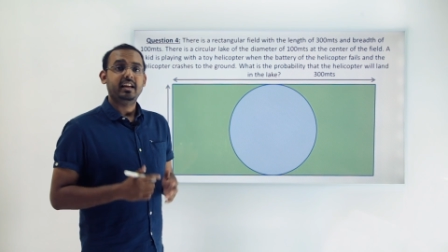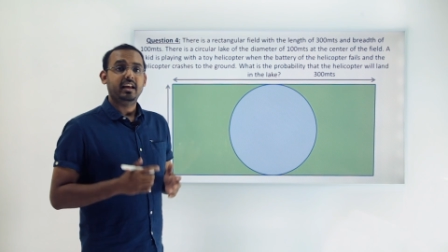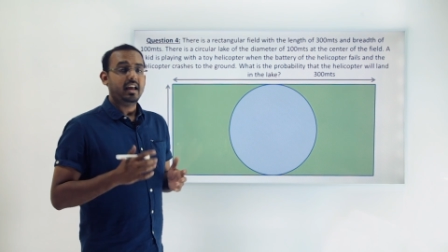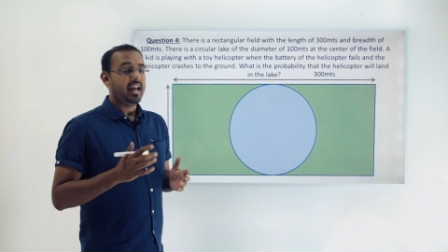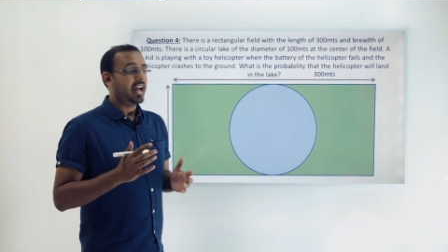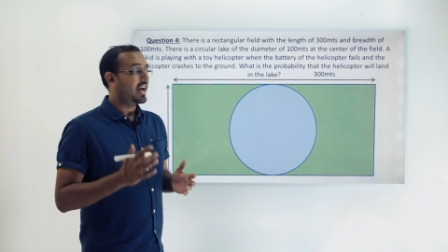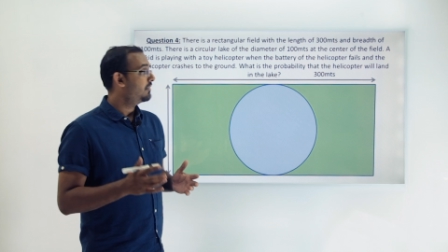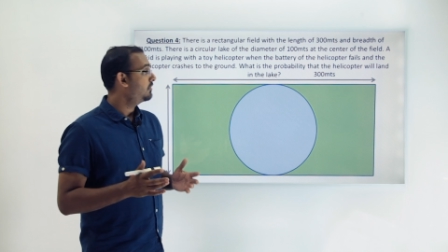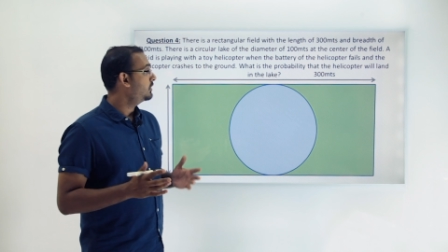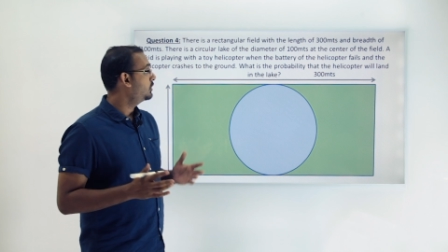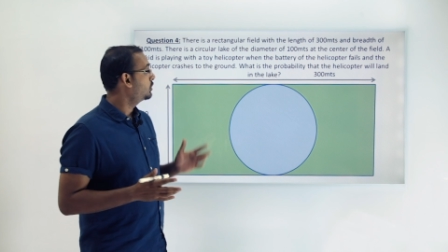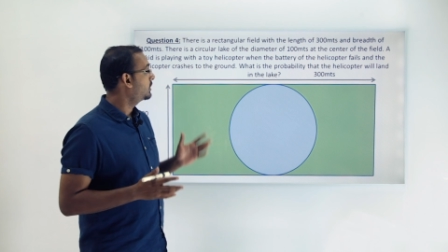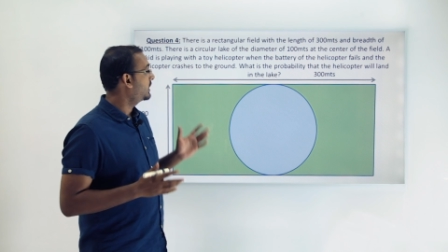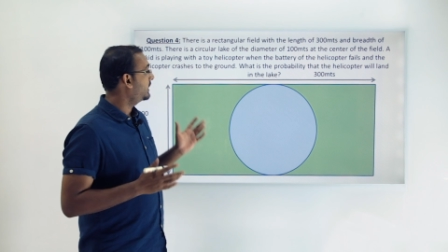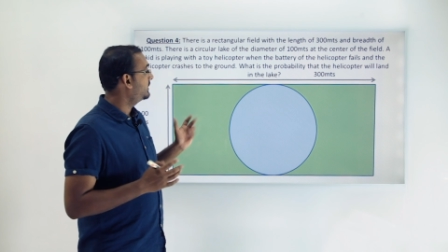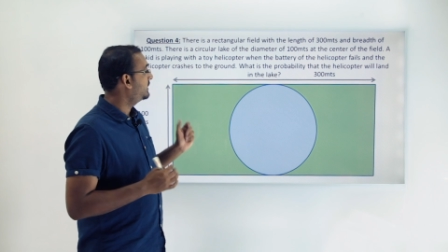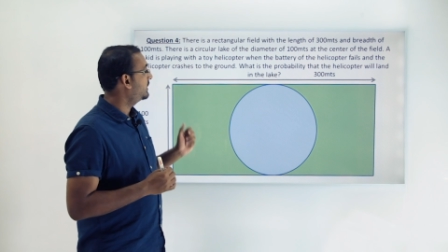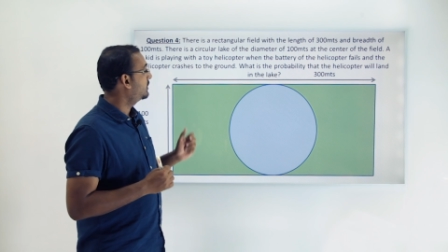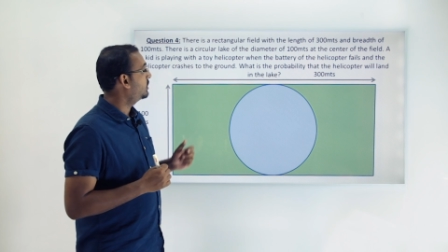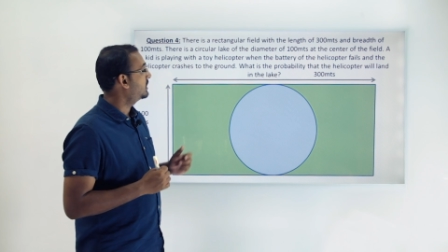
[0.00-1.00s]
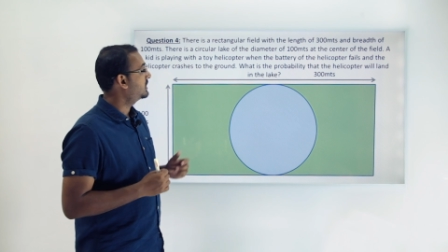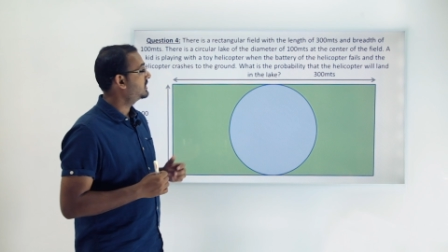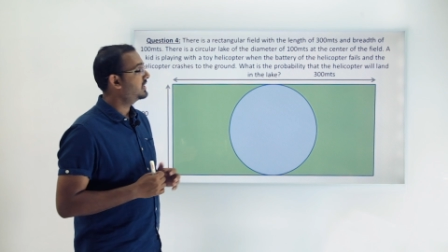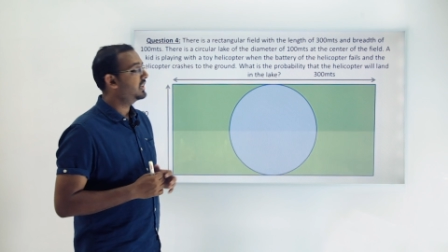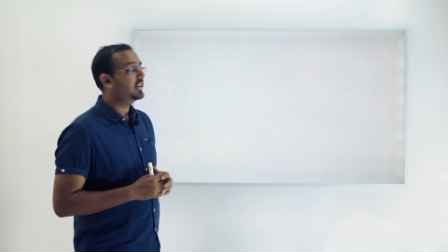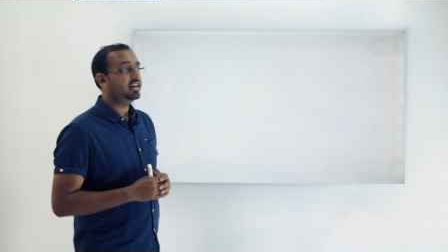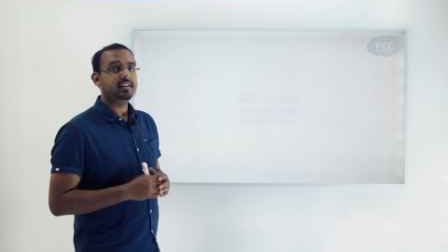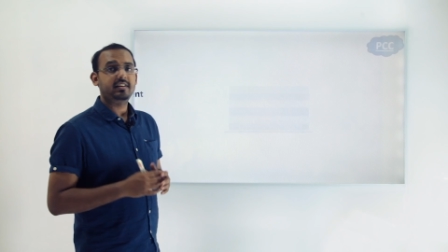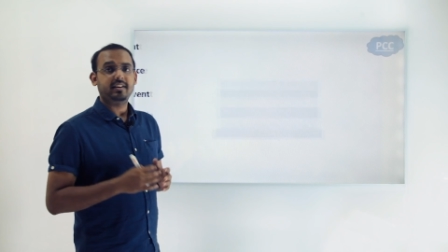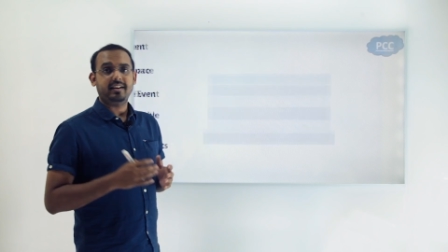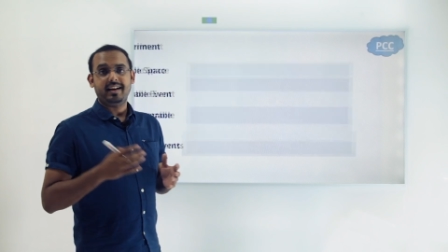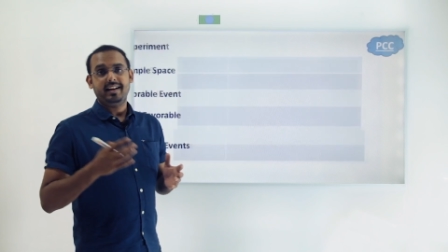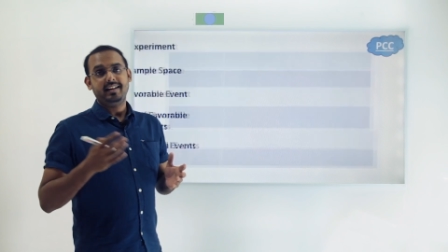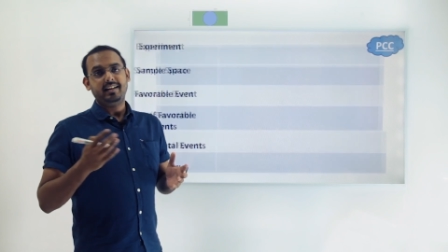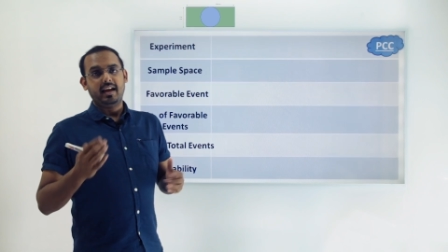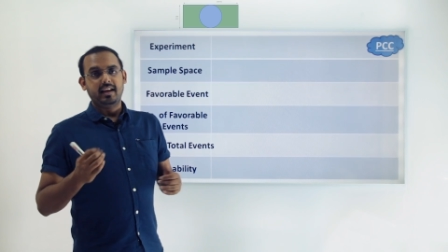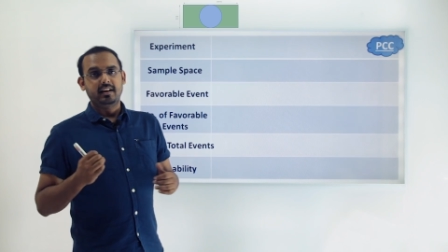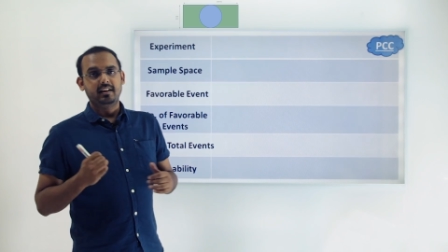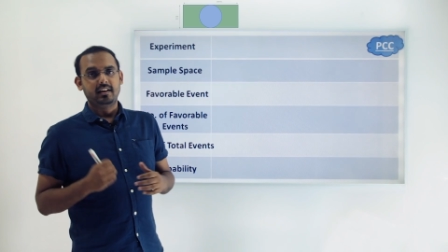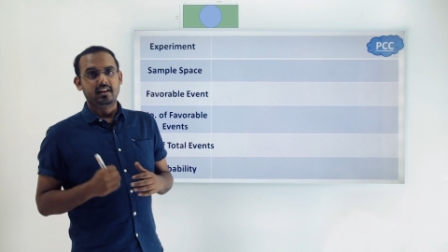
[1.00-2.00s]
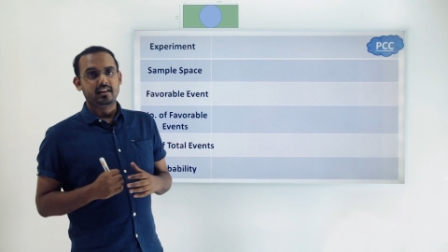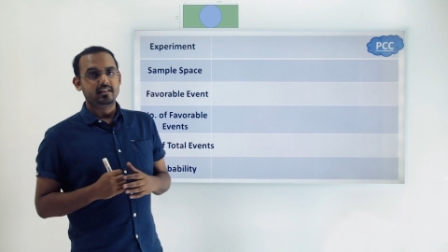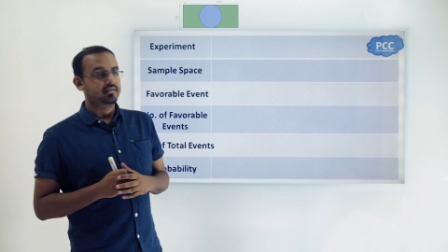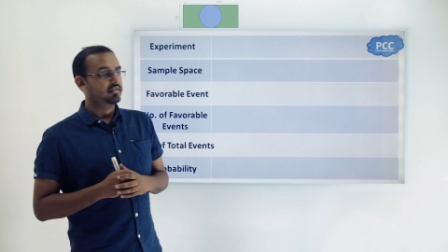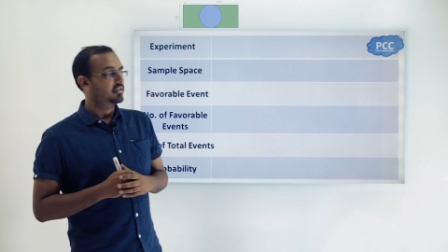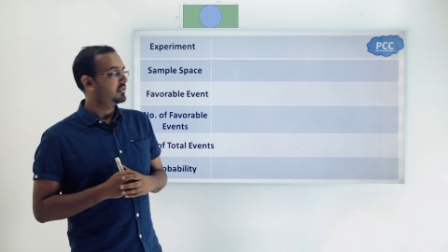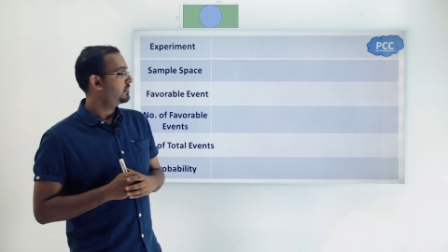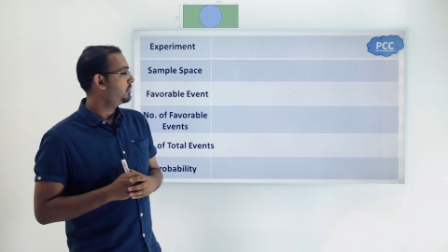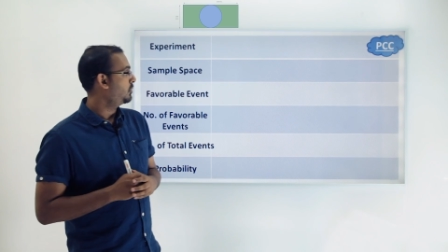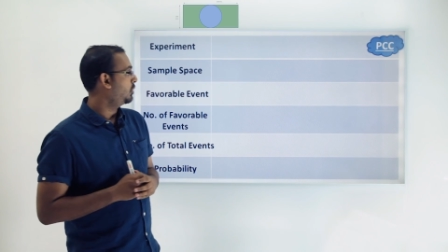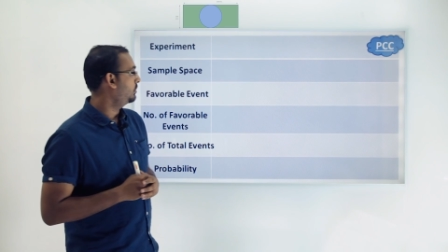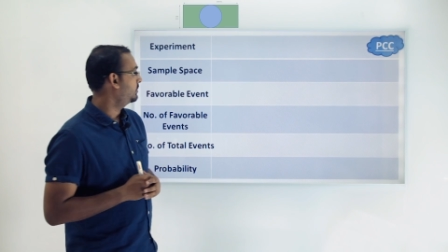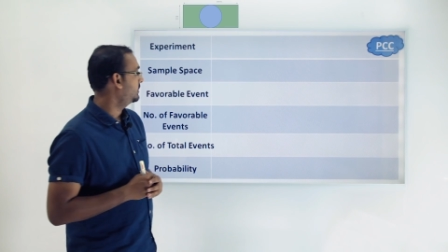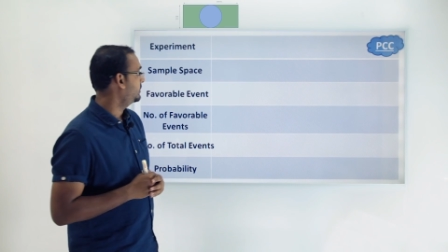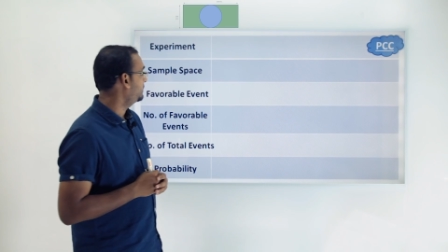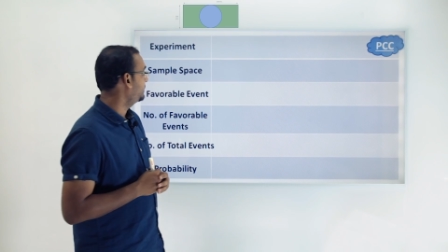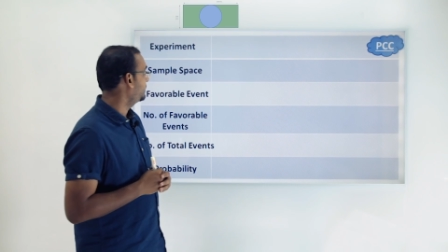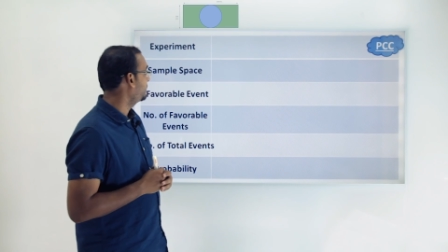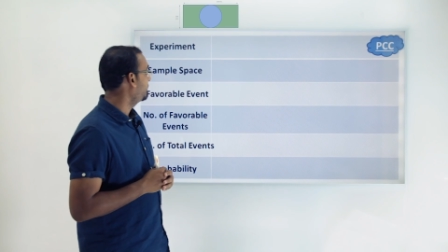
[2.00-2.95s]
have a look at the question and try and analyze this problem.